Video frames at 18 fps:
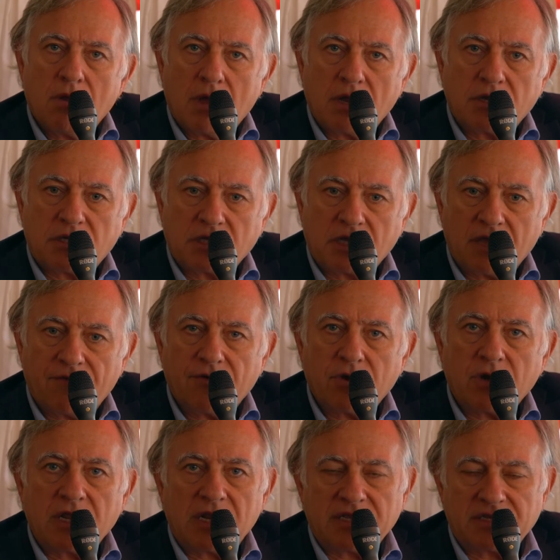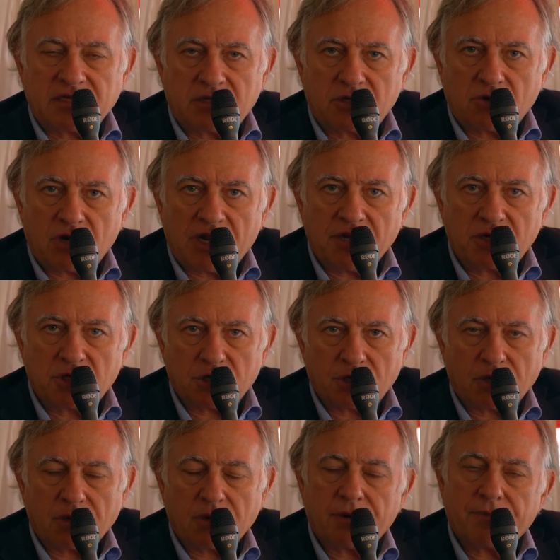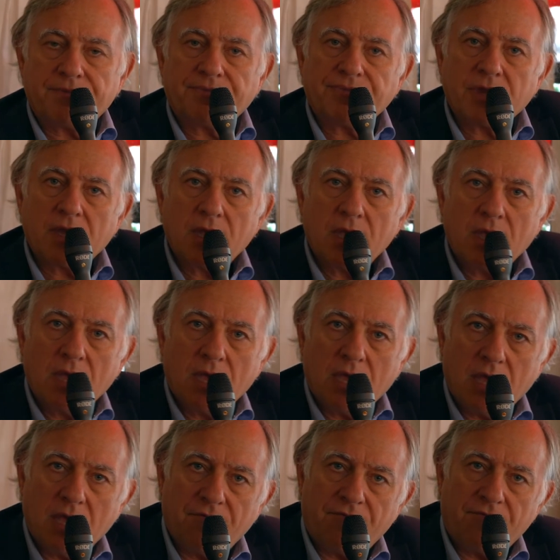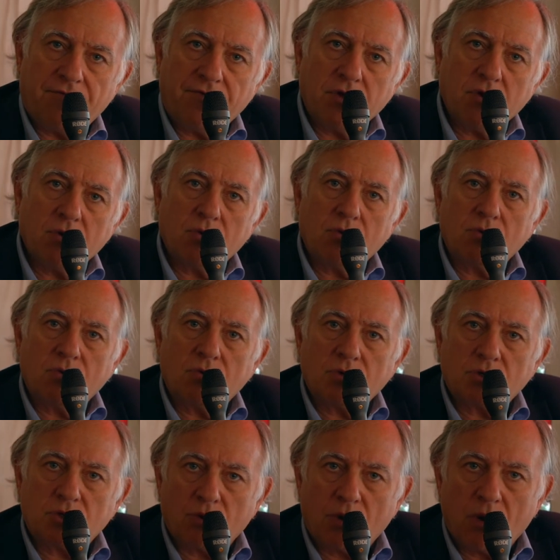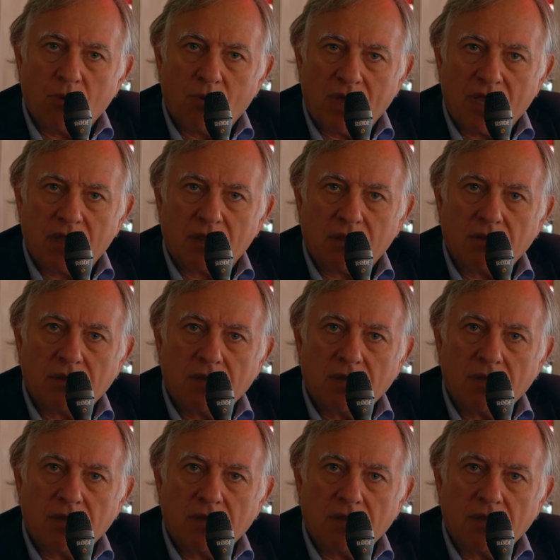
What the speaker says: to give you an illustration, if you do a will